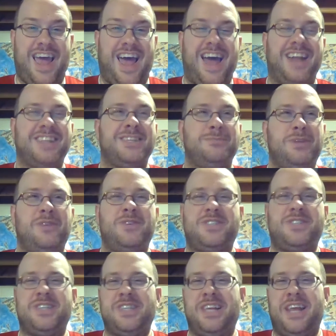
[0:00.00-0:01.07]
And it's a bit of a
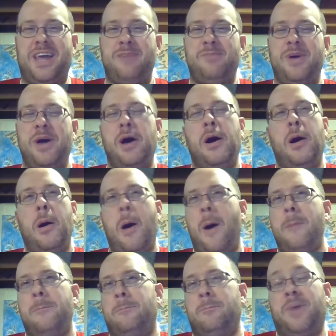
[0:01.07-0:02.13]
silly name,
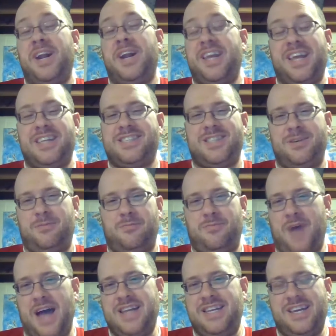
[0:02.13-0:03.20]
but it gets the
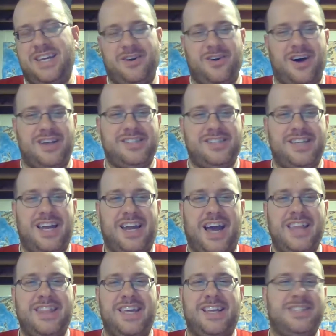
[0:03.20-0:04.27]
idea across, and
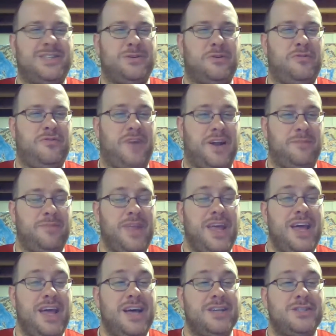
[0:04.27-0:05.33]
I think it's sort of fun.
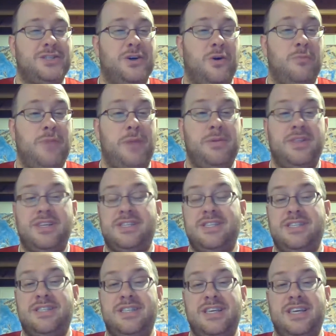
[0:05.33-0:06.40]
So maybe this
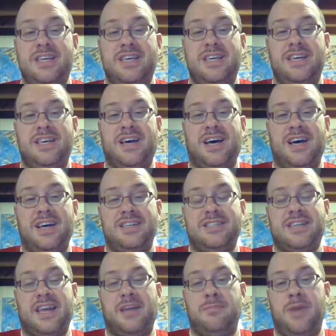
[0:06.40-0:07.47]
is the
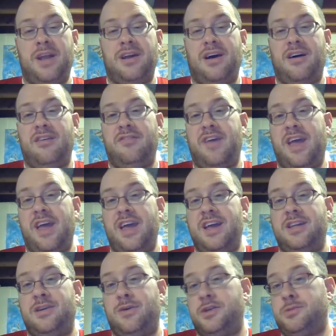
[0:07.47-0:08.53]
second mate of a
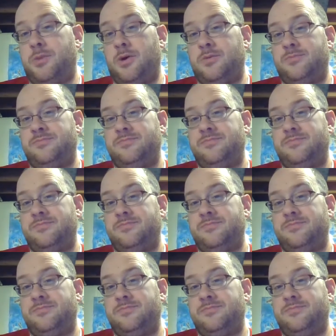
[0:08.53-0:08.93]
dirigiboat,